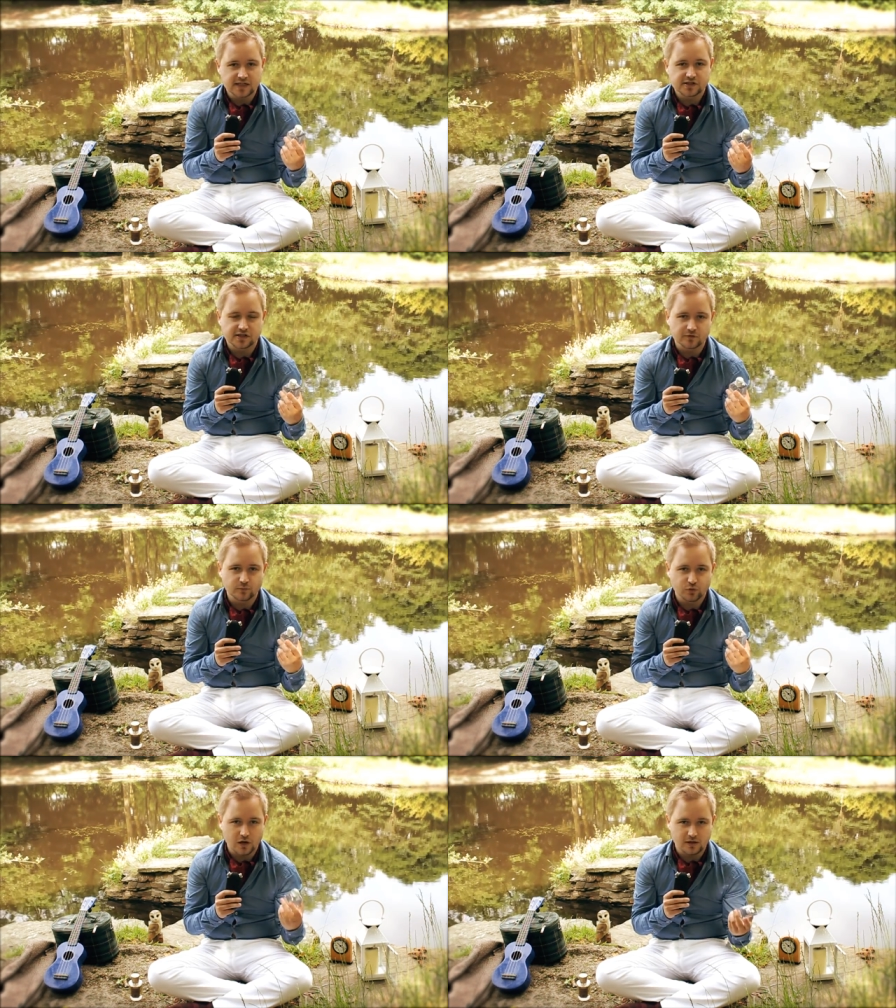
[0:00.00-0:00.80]

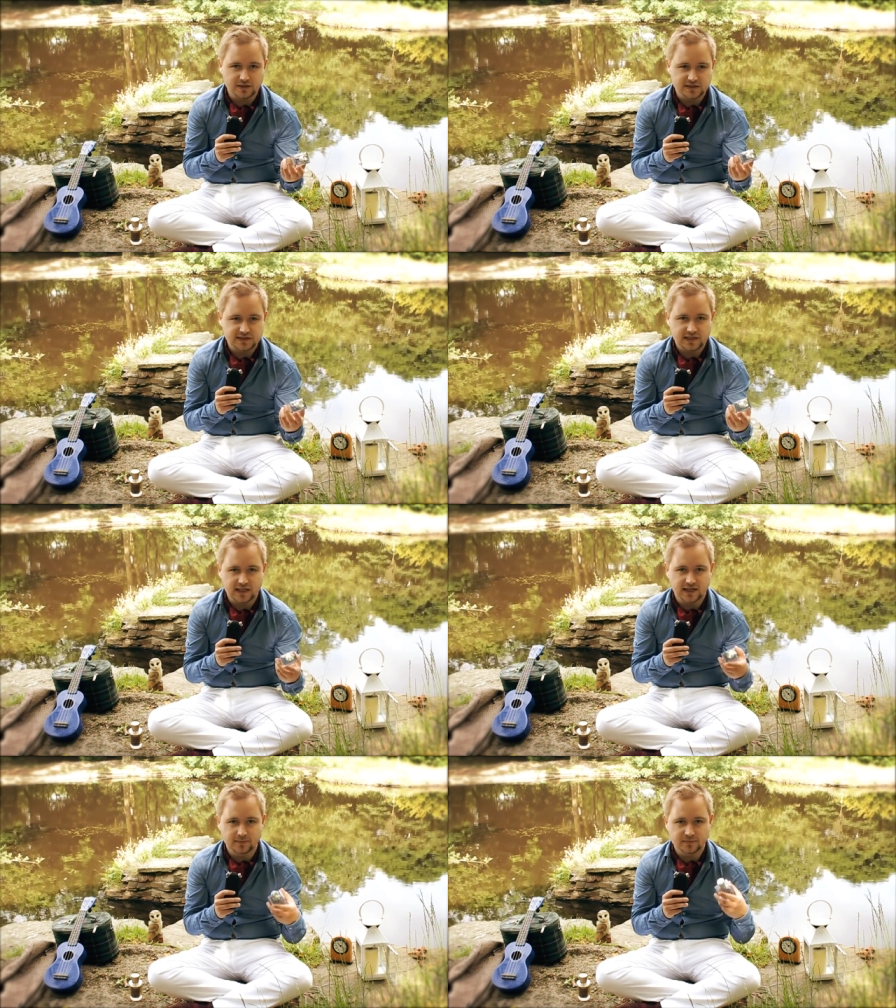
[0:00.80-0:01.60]
into Prada's
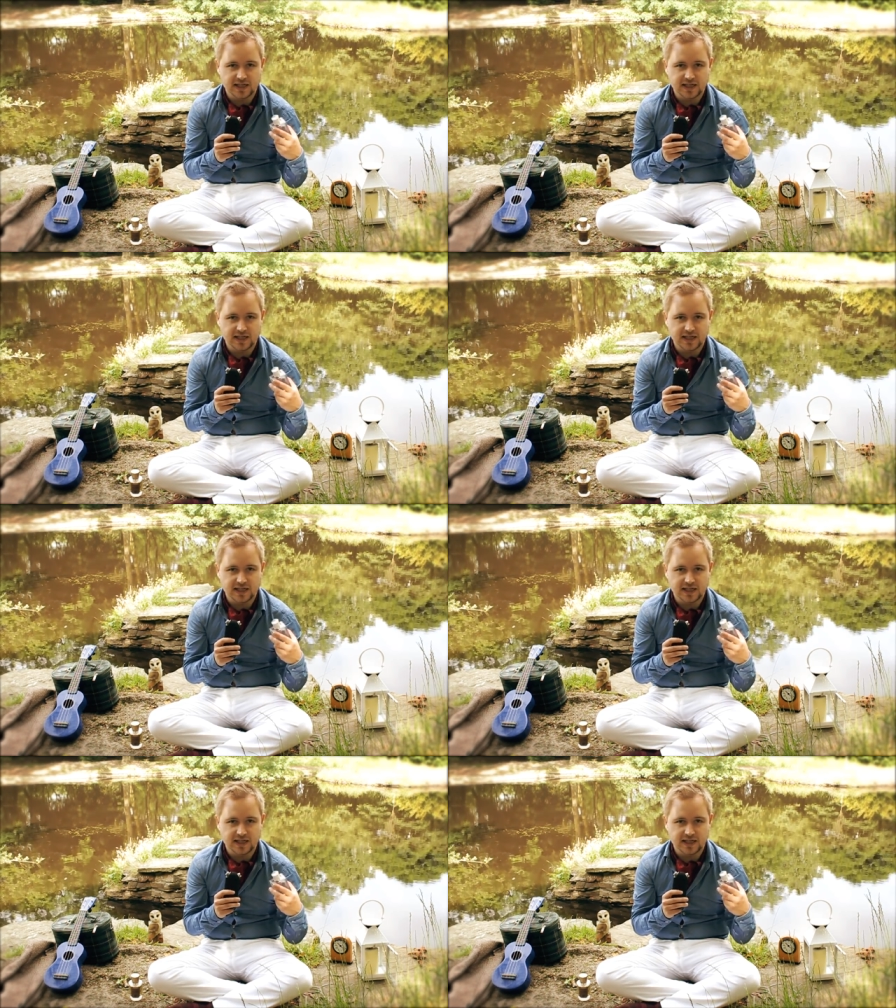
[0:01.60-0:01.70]
um,